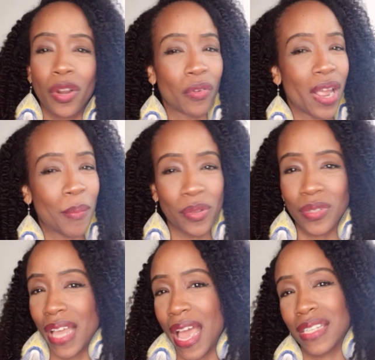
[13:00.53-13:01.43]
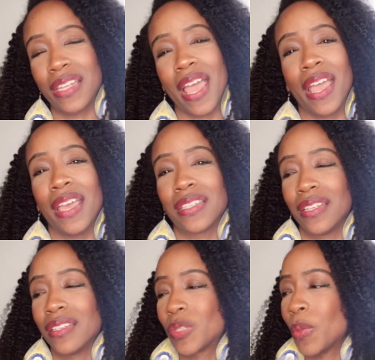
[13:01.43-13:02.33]
her grandmother's last days
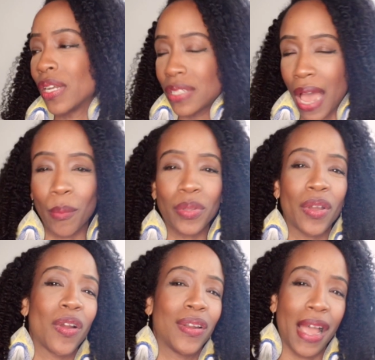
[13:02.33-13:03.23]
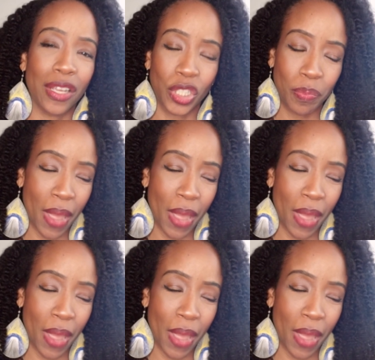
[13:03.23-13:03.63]
and spending time with her and how she